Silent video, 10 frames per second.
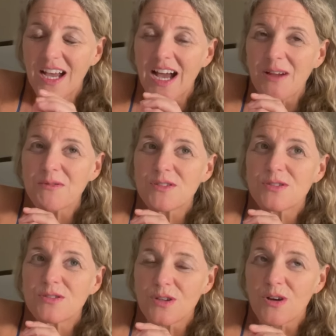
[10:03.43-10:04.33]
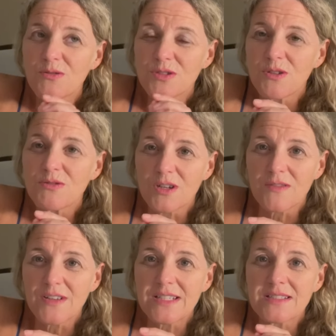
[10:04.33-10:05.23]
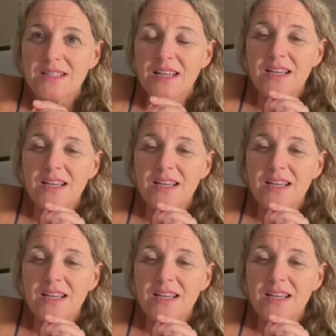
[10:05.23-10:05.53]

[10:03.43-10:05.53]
I was so nervous